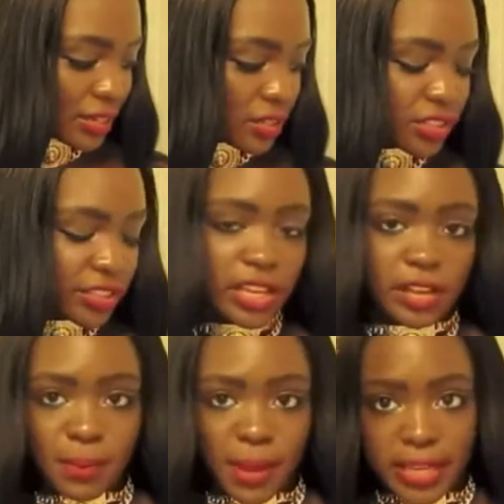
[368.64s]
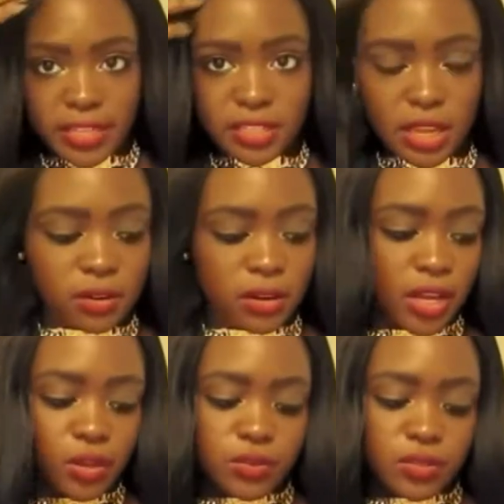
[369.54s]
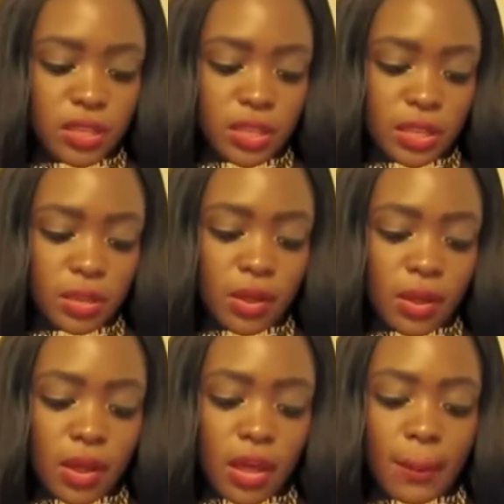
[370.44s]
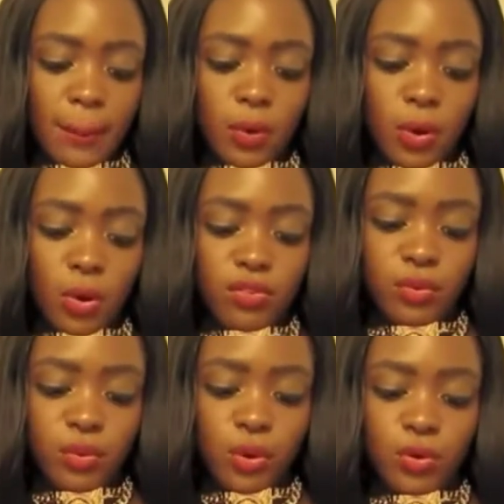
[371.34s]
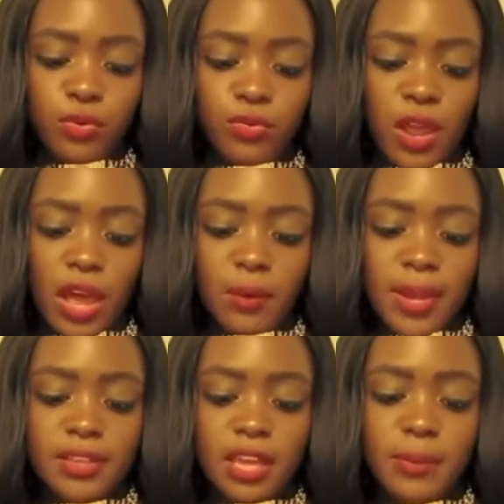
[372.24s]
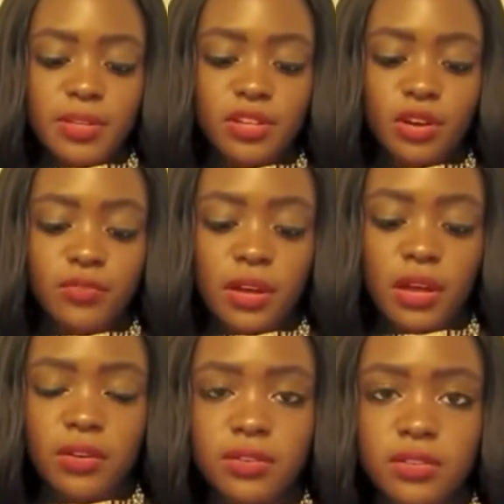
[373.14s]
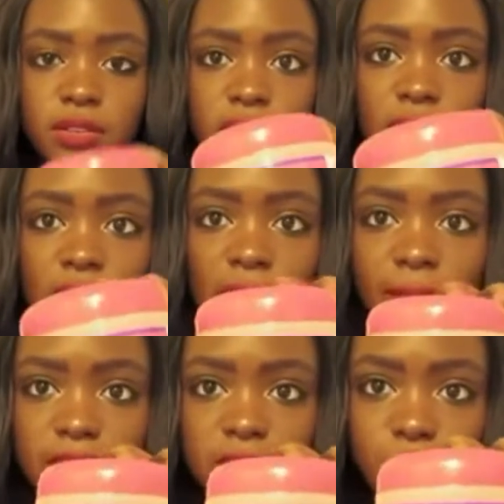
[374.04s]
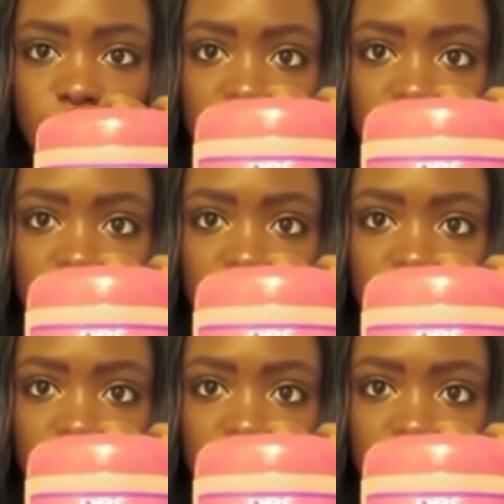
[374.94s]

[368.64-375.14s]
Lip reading: That's like the main chunk of like the hair. And for my real hair, this is my real hair at the top, I don't have closure or anything.